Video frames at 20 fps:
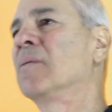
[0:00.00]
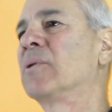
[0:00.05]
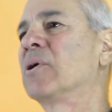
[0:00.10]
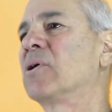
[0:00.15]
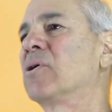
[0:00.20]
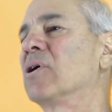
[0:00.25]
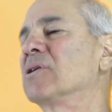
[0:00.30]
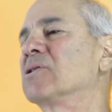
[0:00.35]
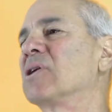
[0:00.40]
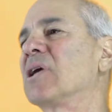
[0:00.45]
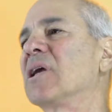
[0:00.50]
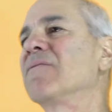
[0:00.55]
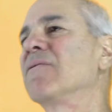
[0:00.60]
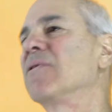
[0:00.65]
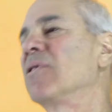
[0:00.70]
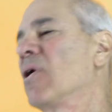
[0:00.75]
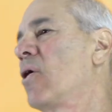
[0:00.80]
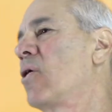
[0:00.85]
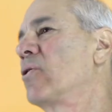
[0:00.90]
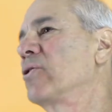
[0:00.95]
Because
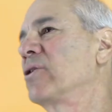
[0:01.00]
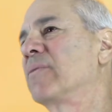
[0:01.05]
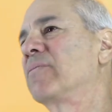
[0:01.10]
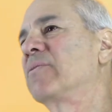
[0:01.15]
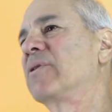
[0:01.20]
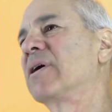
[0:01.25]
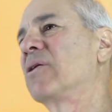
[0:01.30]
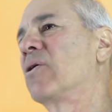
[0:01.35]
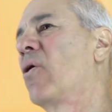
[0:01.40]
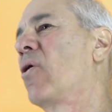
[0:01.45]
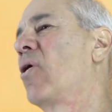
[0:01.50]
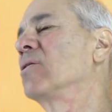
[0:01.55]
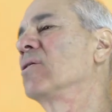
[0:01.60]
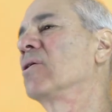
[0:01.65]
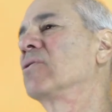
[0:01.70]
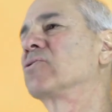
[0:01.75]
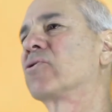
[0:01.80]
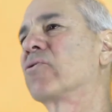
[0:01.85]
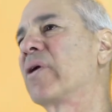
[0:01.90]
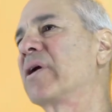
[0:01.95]
even though you did all
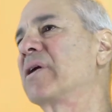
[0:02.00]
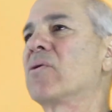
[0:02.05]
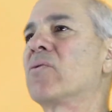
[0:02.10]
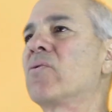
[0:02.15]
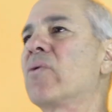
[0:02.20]
those great